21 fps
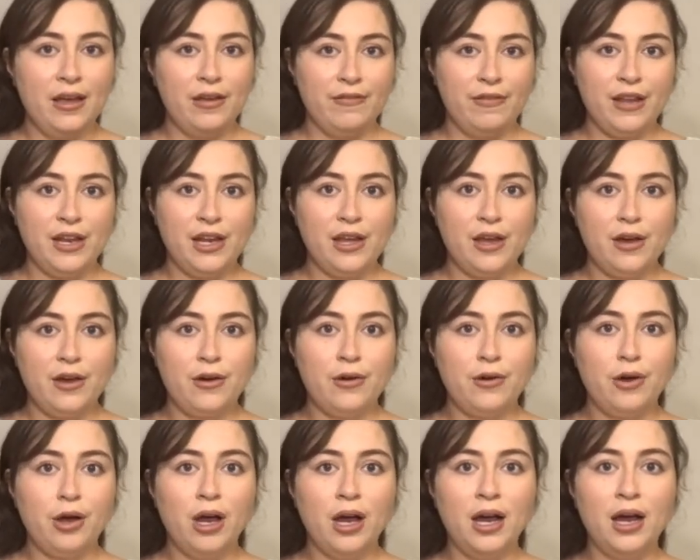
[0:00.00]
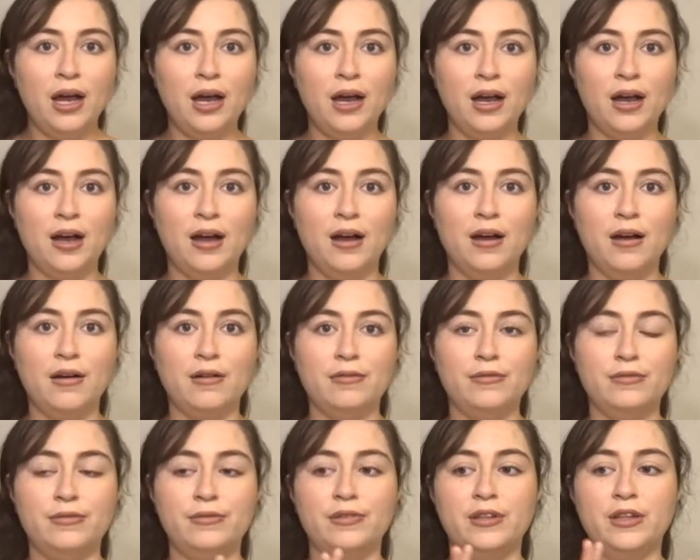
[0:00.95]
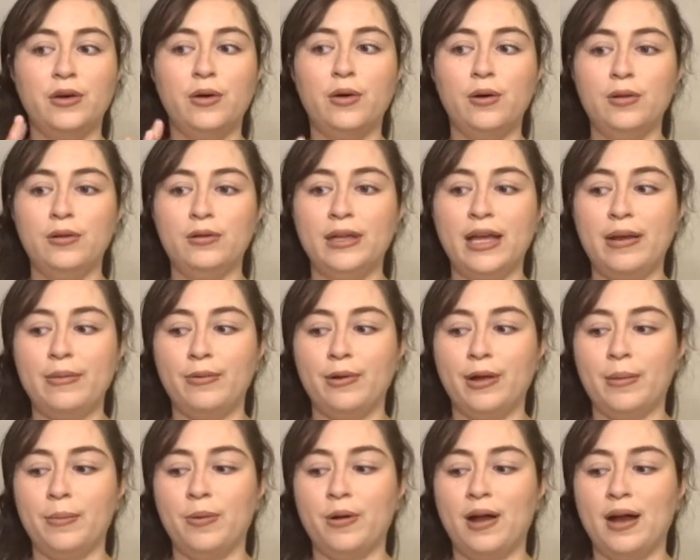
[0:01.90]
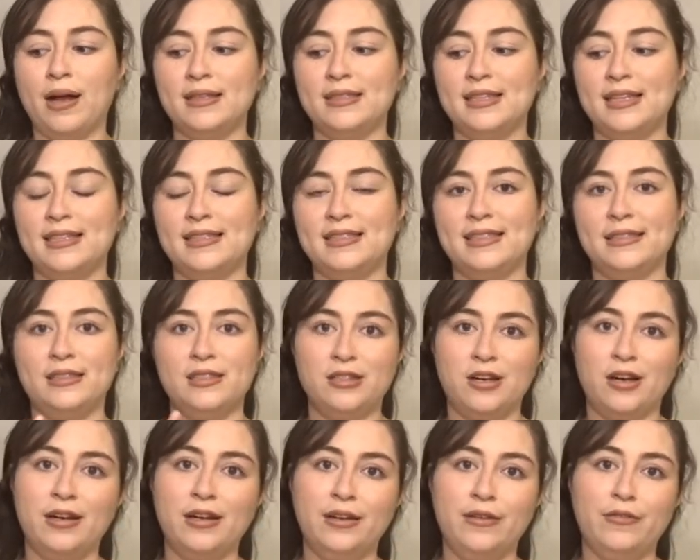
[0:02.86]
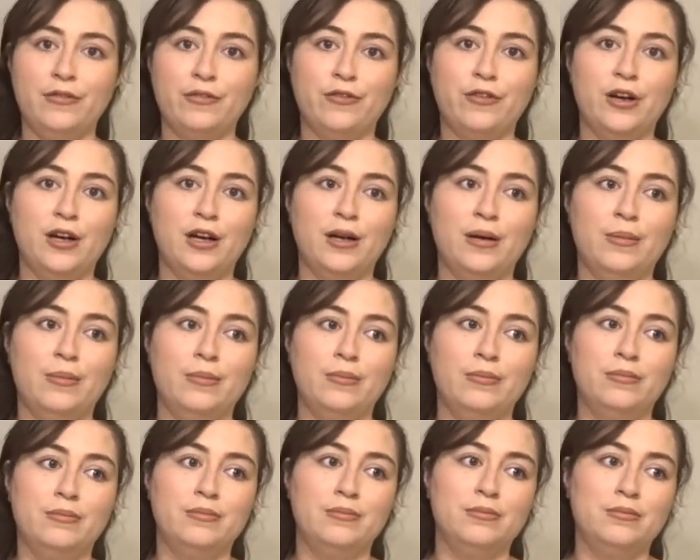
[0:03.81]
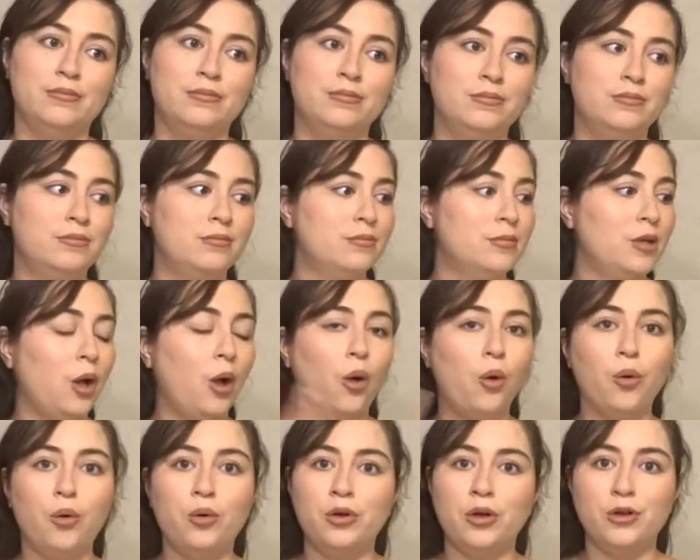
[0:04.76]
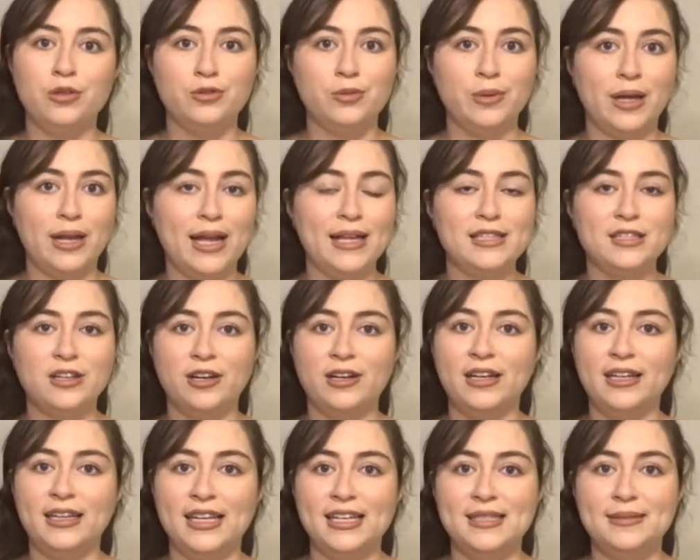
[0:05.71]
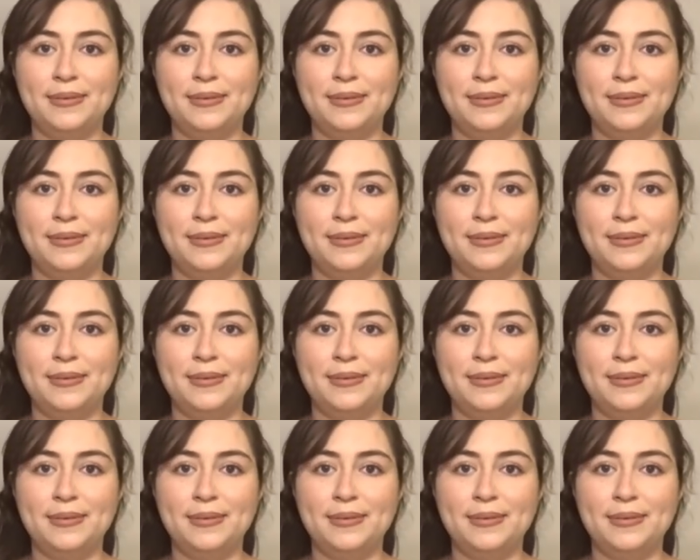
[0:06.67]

video of the whole laboring process starting from who knows when. I started this